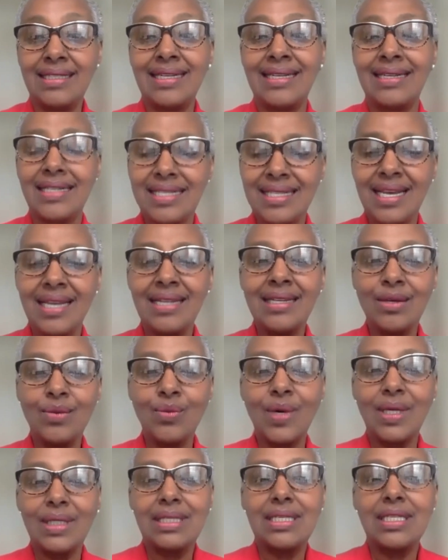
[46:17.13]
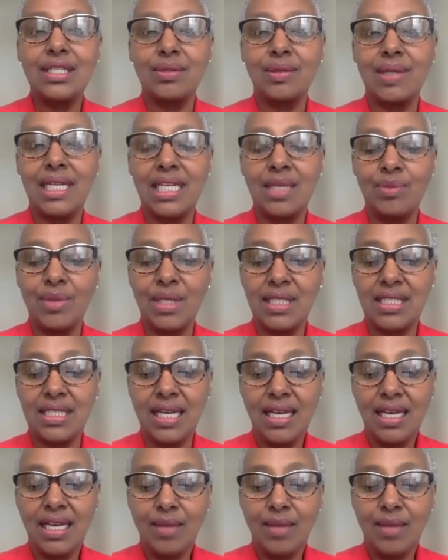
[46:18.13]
and understanding what this really means.